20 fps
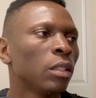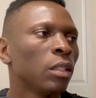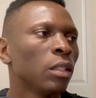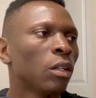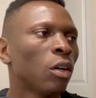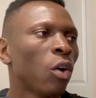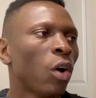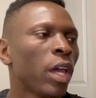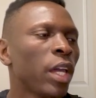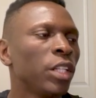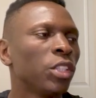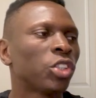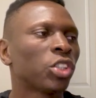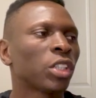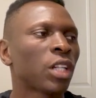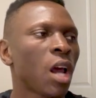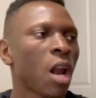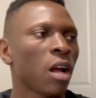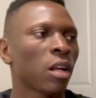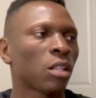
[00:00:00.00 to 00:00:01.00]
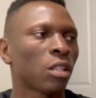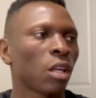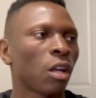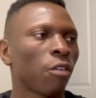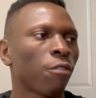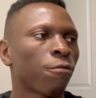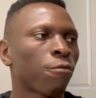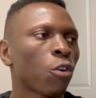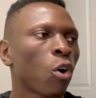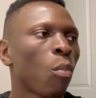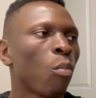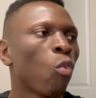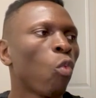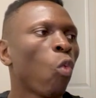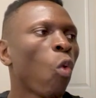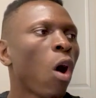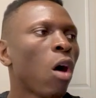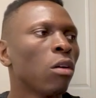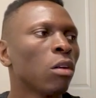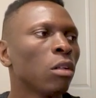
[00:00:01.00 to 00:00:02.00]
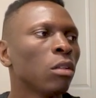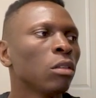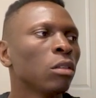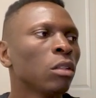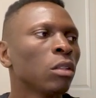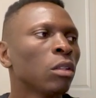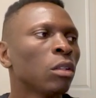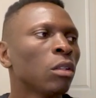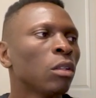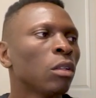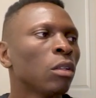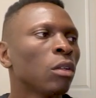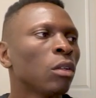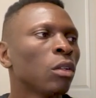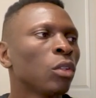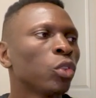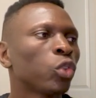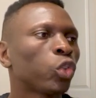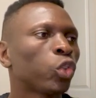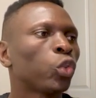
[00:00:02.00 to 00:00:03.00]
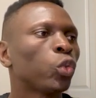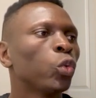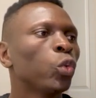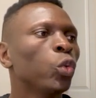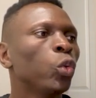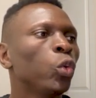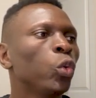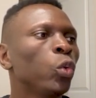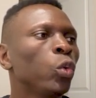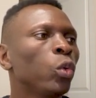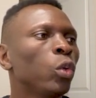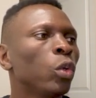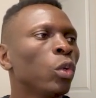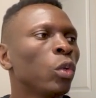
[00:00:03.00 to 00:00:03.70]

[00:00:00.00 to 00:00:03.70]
or each character from 1 to